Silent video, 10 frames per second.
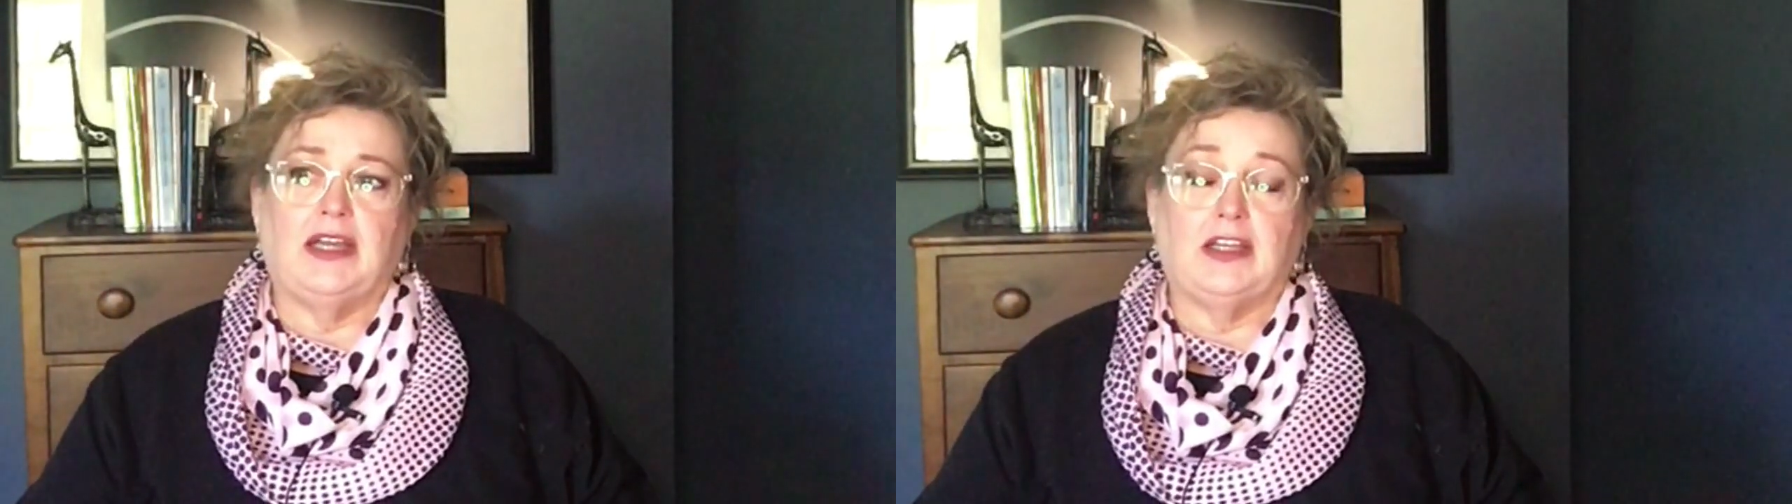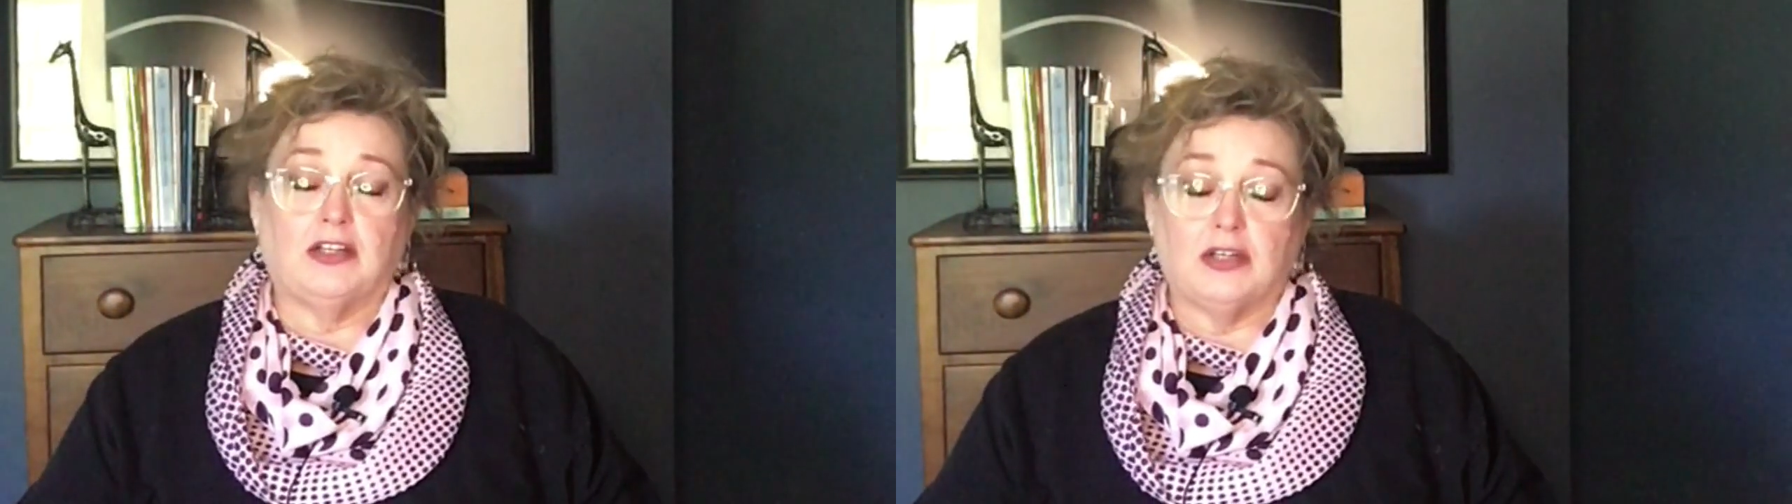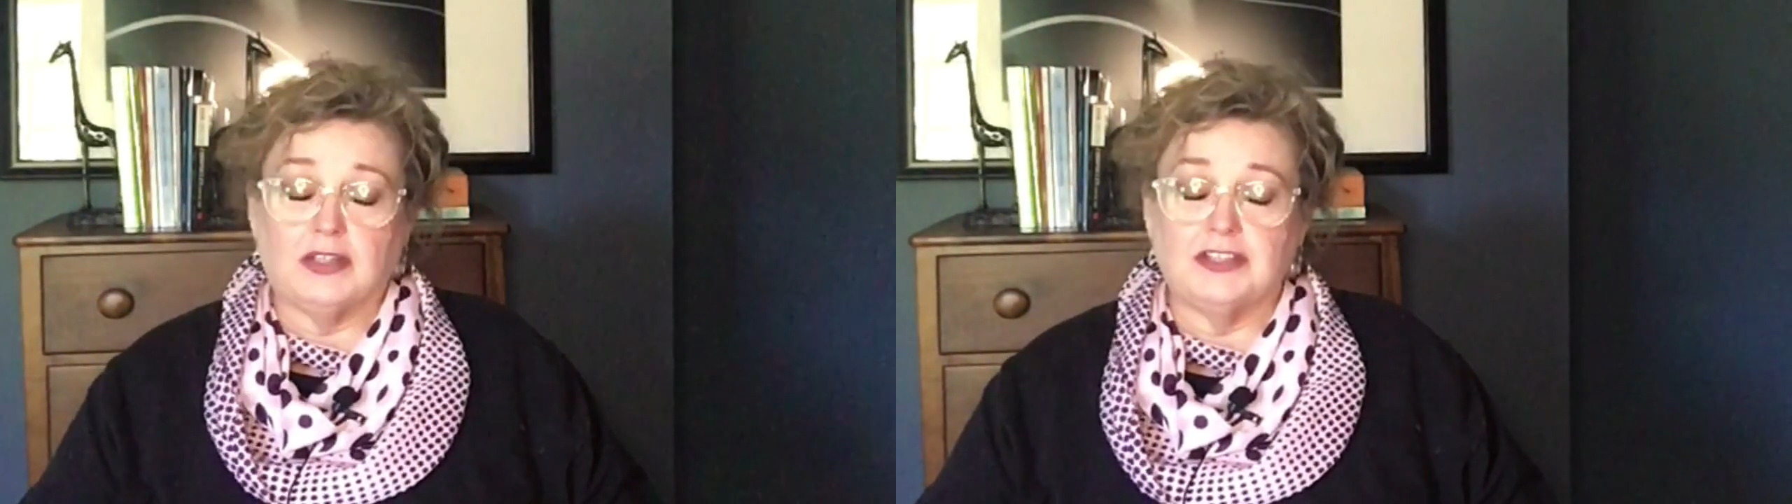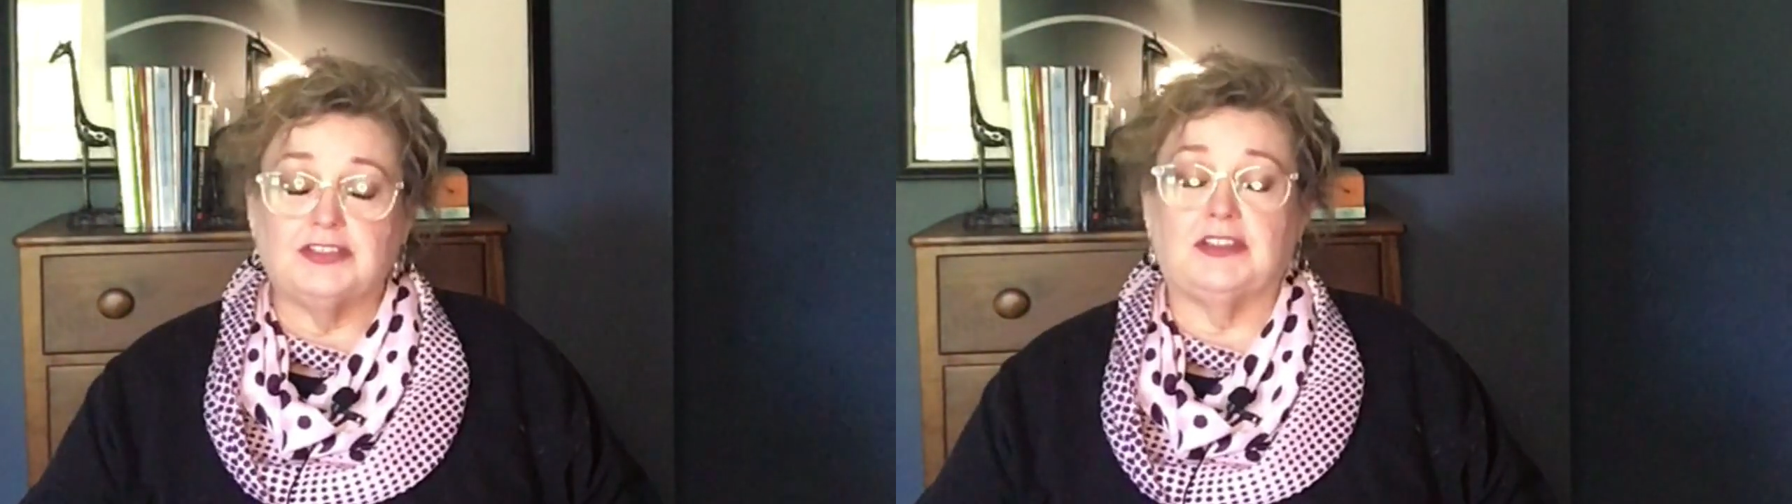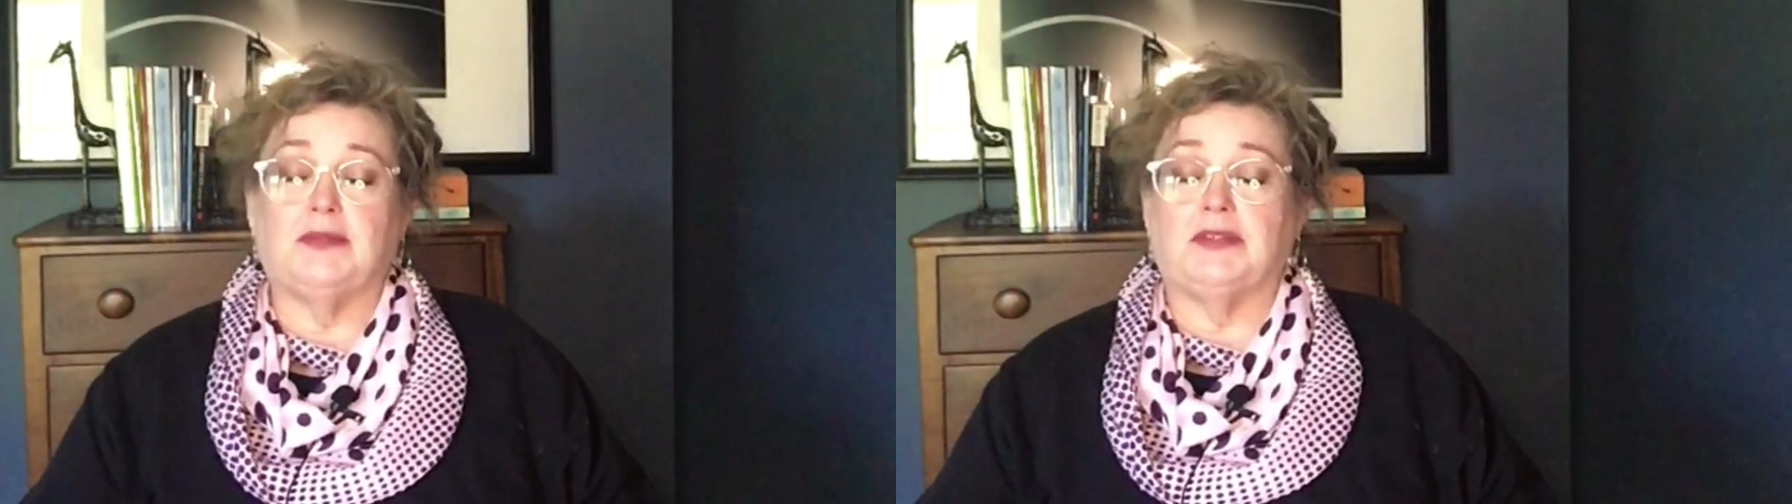
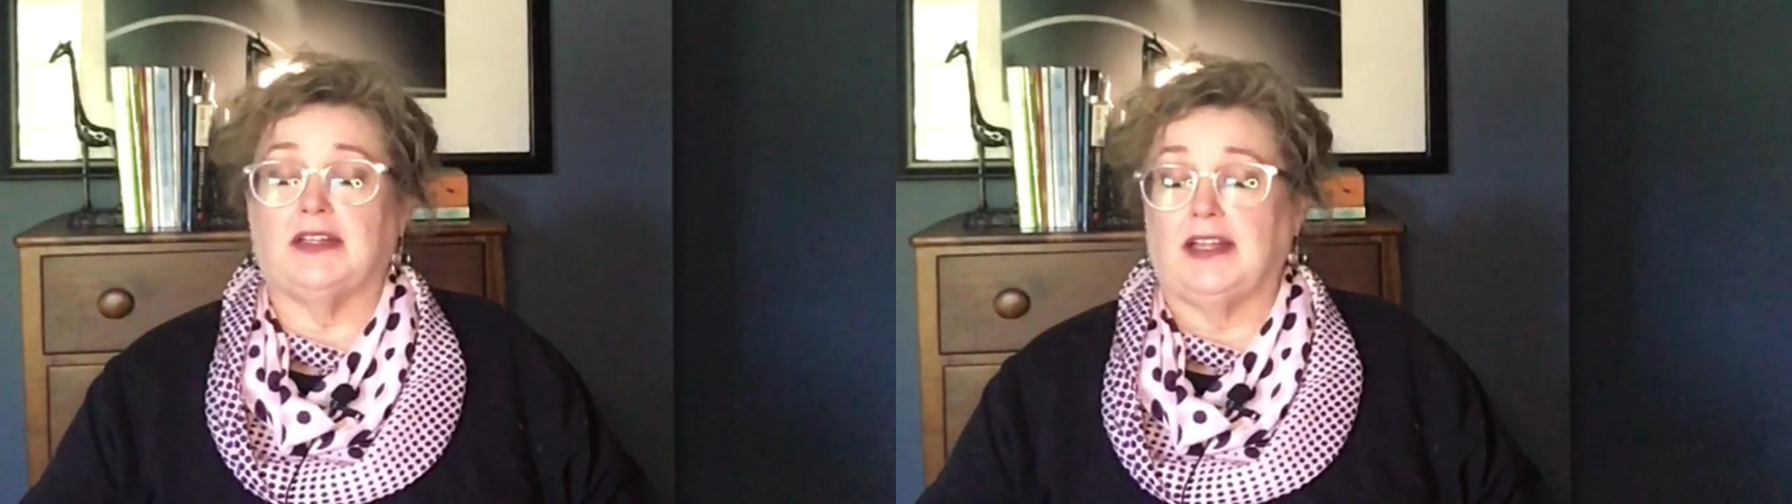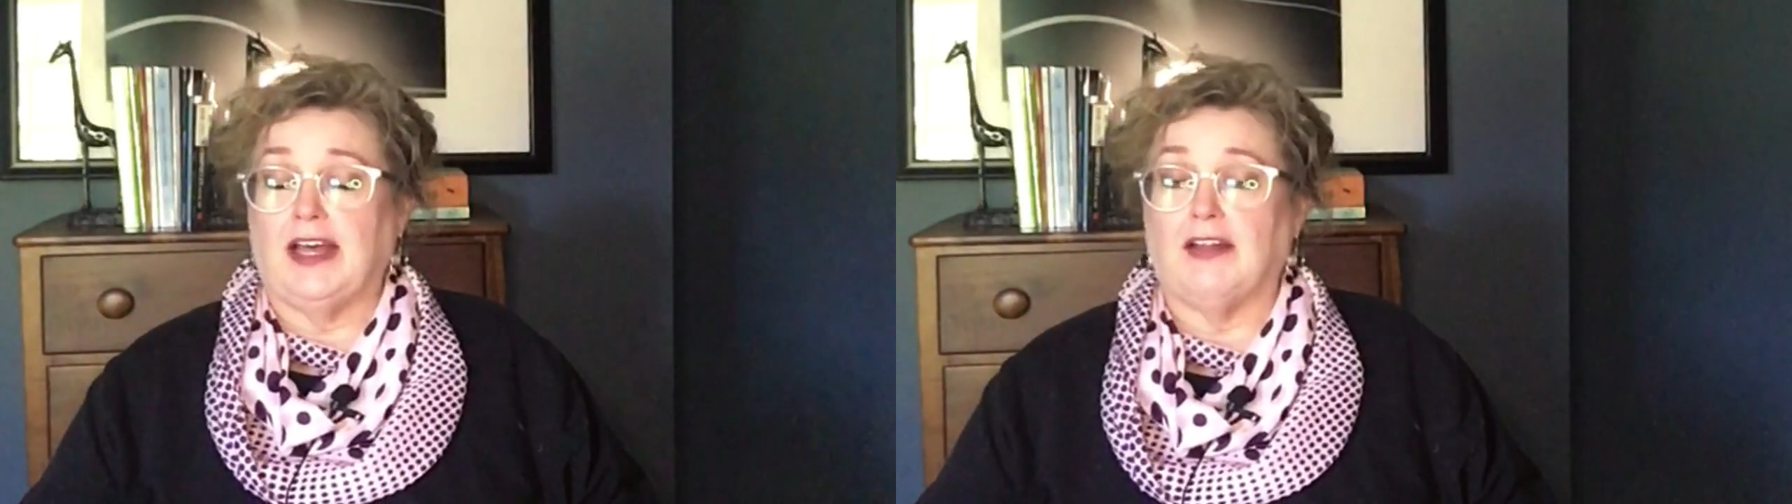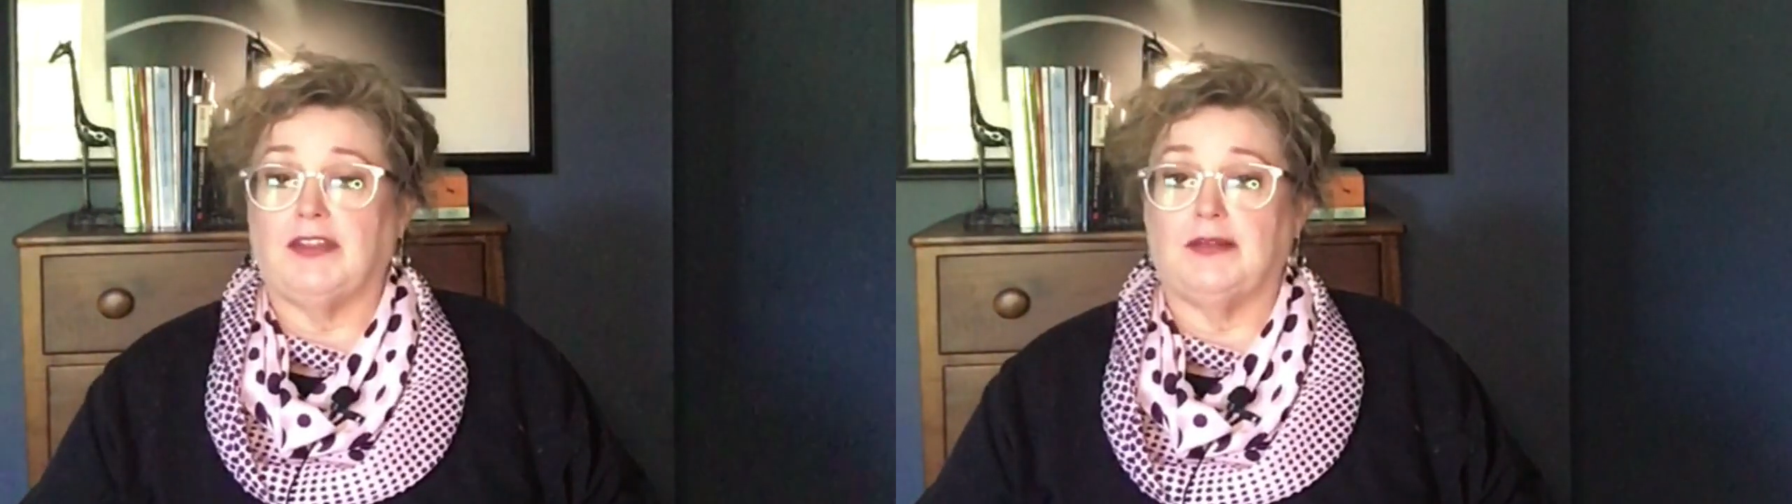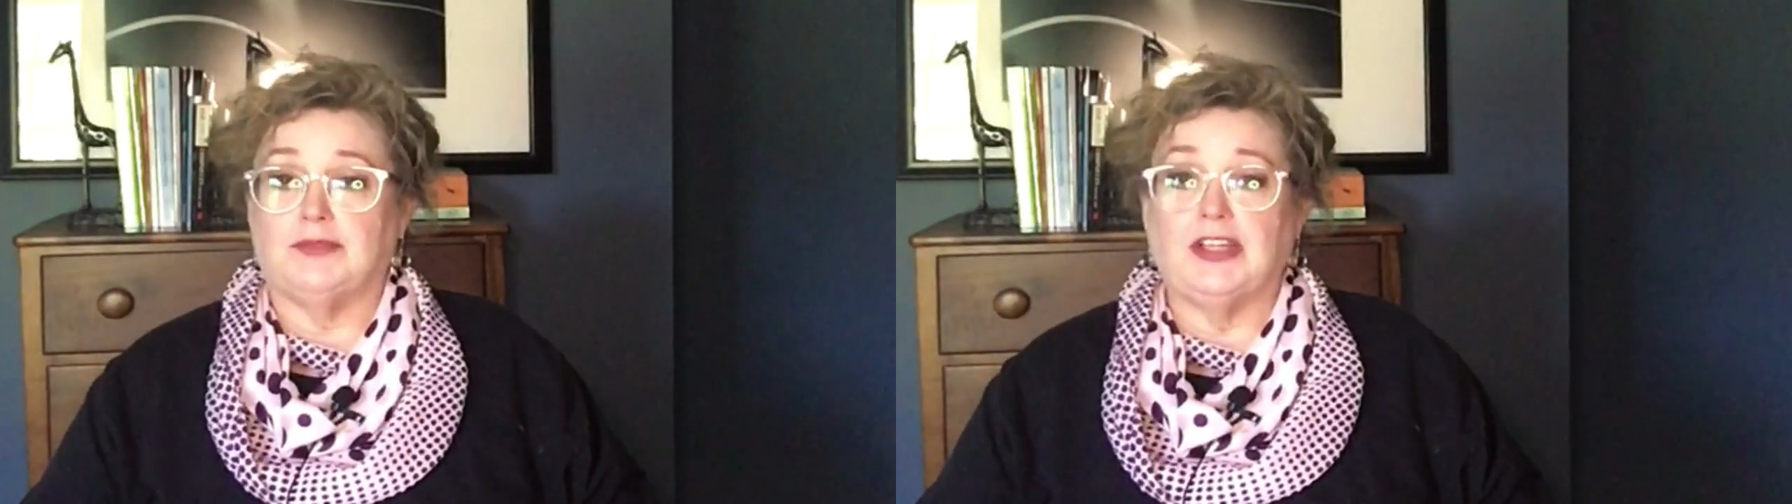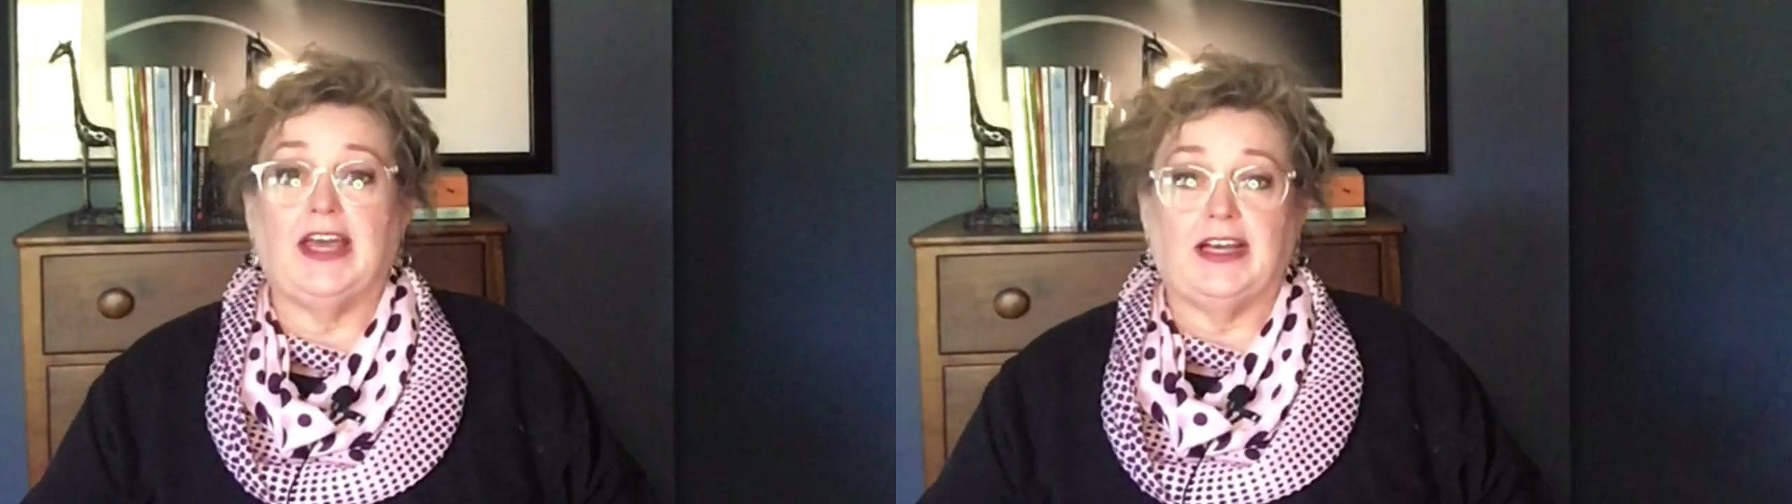encourage them and allow them to